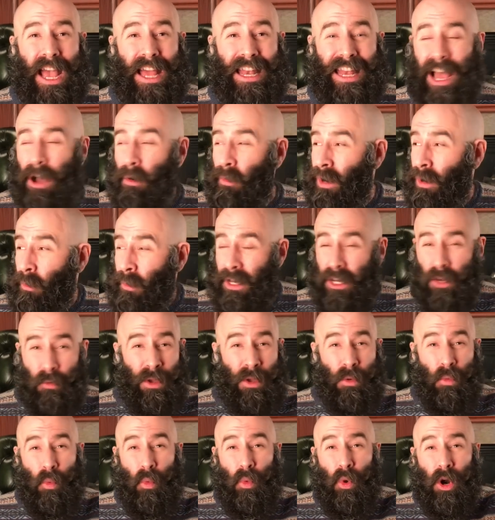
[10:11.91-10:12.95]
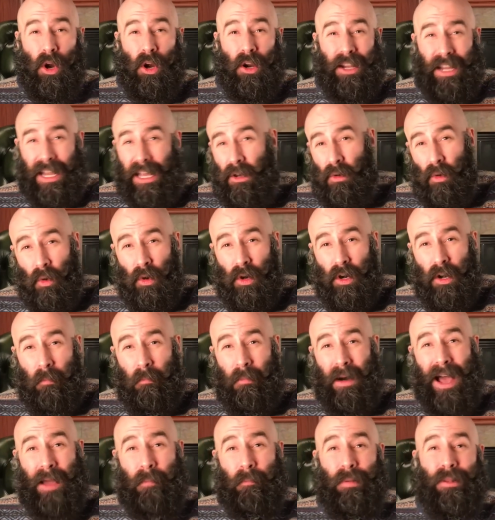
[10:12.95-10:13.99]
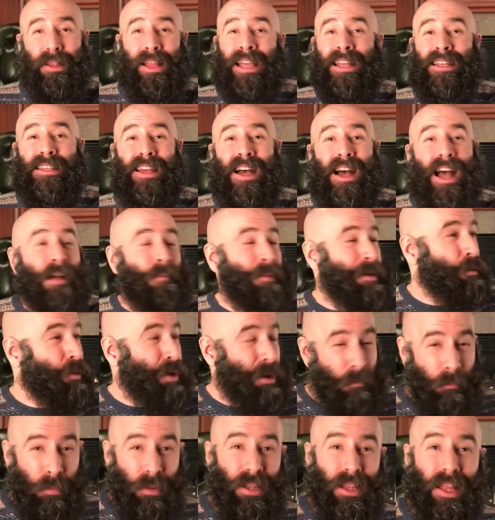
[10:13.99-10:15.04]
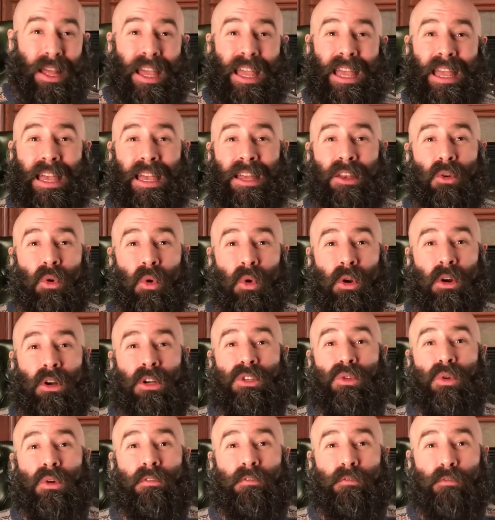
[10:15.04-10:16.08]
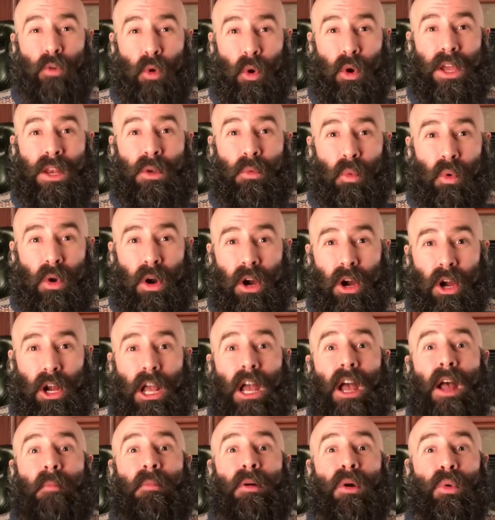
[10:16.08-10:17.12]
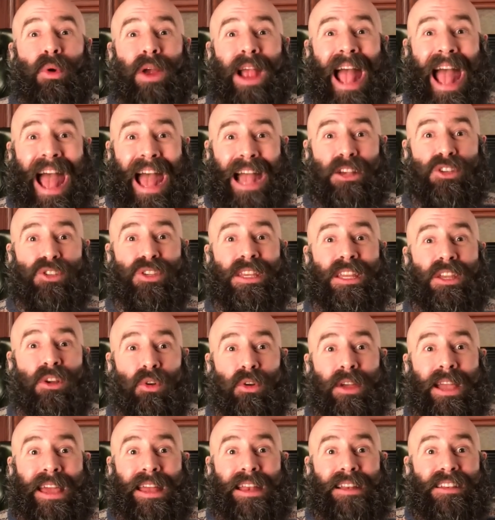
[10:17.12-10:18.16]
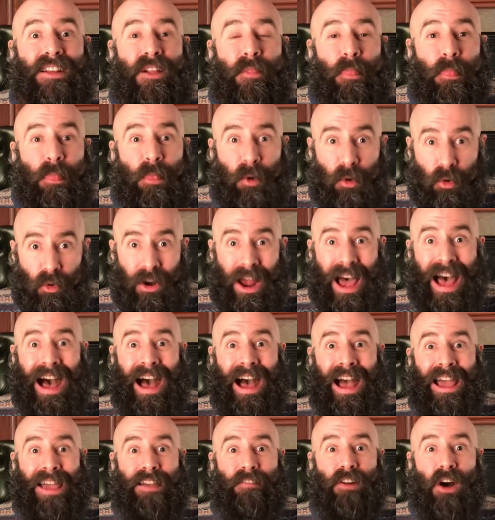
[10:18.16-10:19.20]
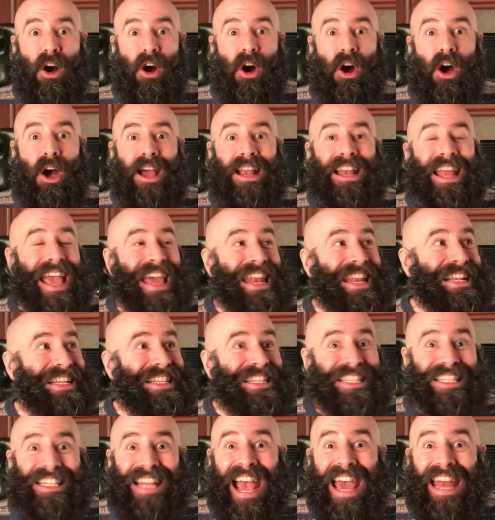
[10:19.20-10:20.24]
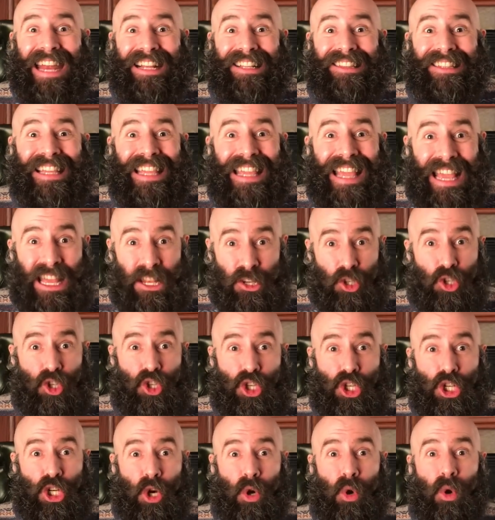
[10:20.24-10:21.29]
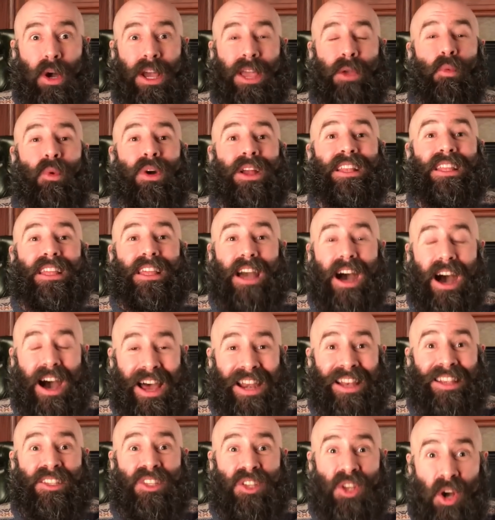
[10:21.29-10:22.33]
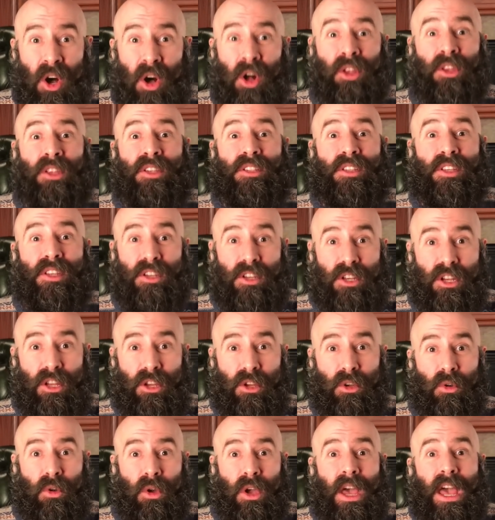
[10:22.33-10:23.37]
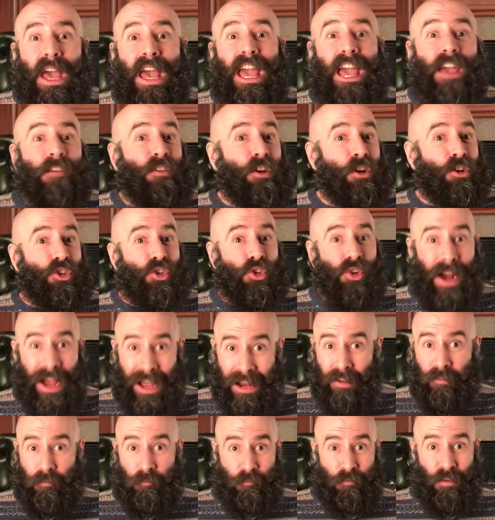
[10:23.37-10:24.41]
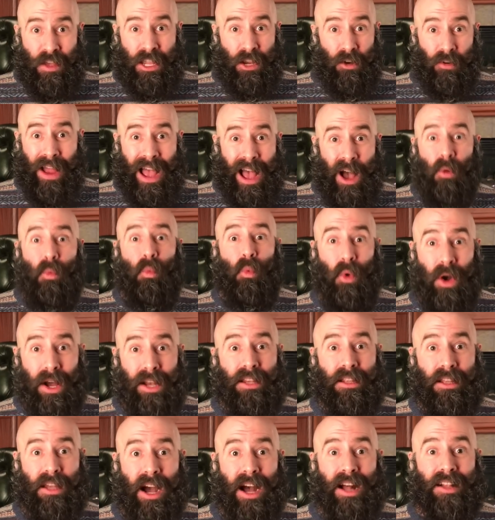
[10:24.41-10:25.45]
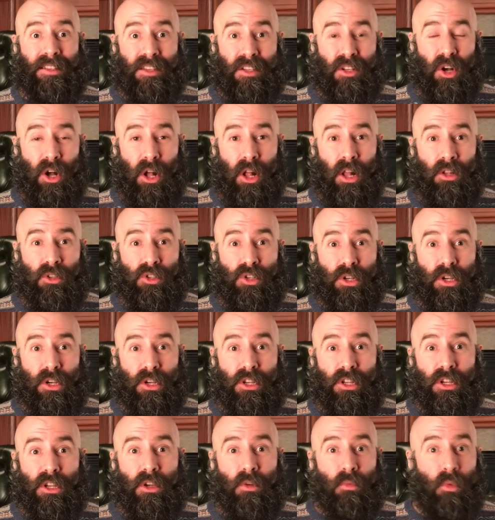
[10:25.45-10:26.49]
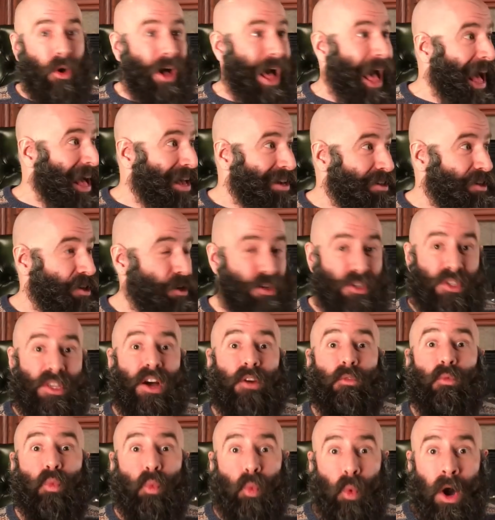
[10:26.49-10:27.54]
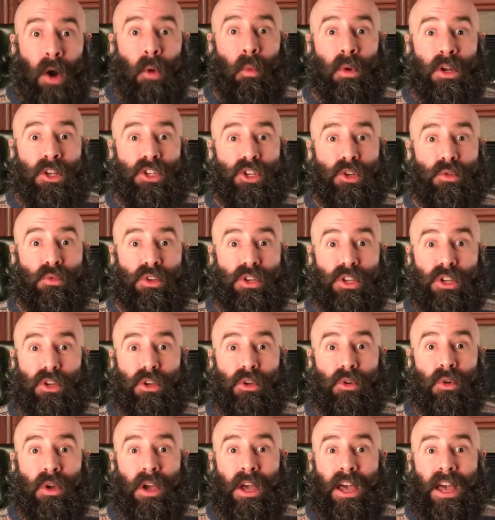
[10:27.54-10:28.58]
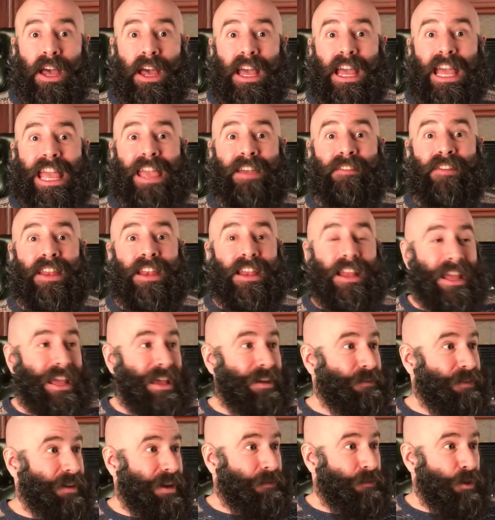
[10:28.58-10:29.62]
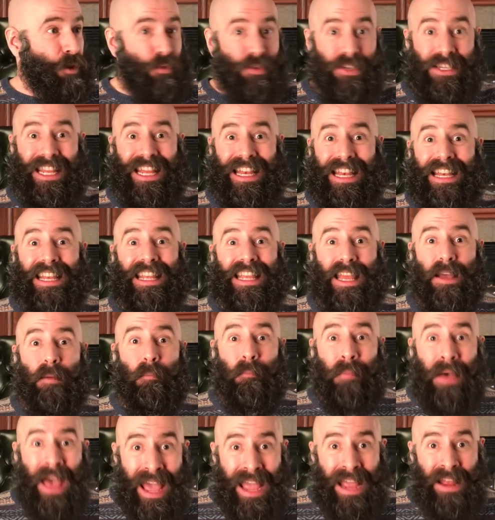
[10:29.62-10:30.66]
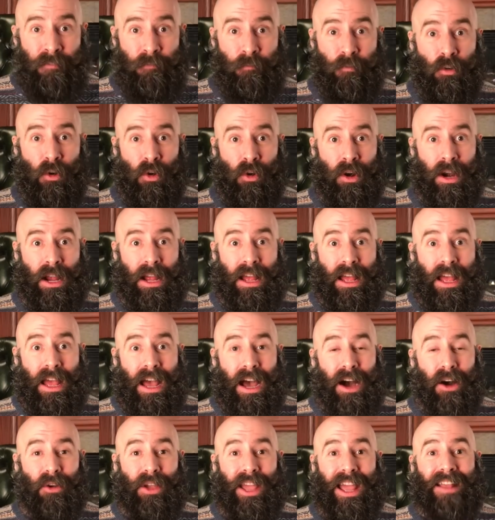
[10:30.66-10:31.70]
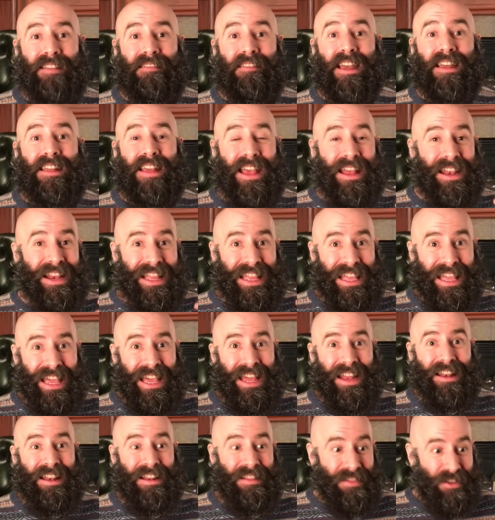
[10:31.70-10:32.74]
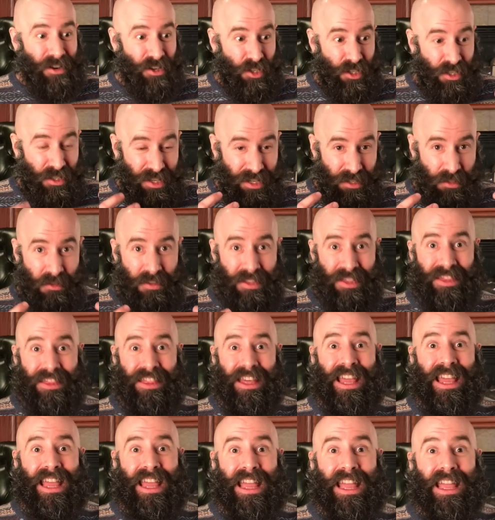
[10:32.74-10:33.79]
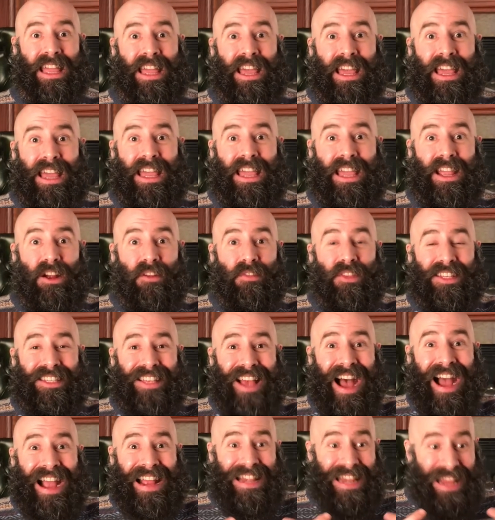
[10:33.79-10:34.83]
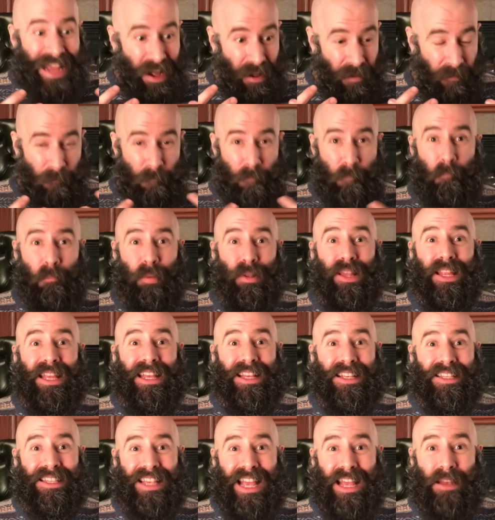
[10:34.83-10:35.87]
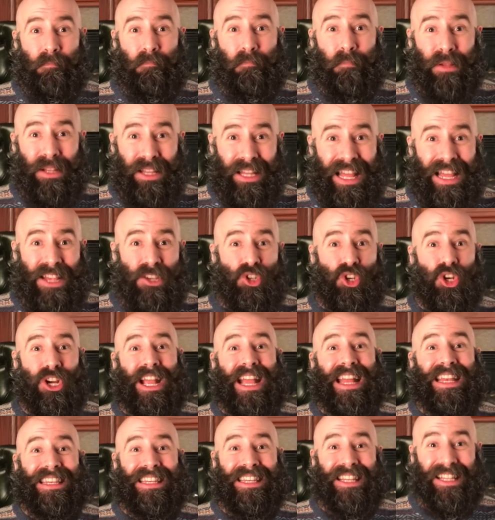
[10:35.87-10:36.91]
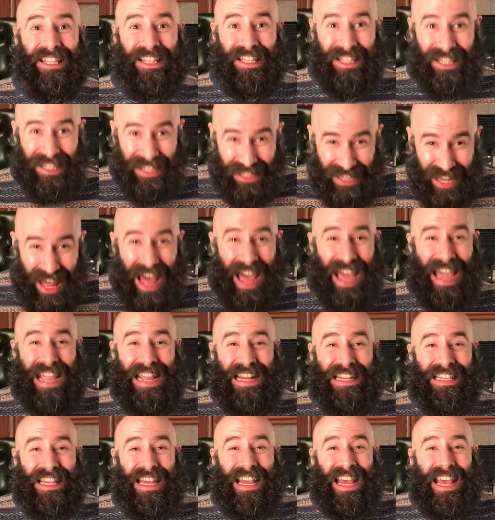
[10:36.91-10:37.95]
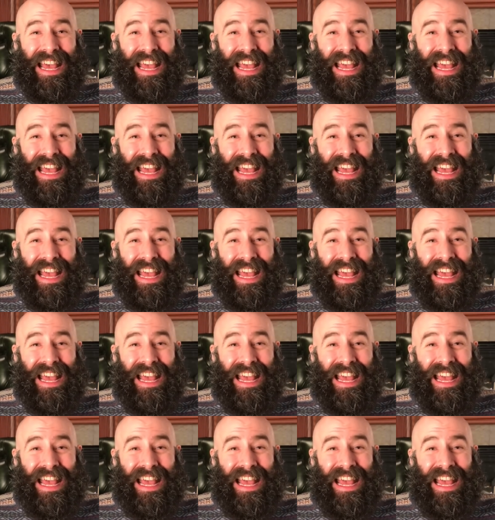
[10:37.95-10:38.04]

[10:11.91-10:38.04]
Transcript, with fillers: And now what do? We work in order to buy playtime, and we play in order to avoid work. But we're actually created to thrive on and ecstatically enjoy what God has called us to do. If you're trying to figure out what God's called you to do, well, ask yourself, what would you do even if you didn't get paid for it? Okay, and again, there's this thing here, this idea of bliss and pleasure and delight,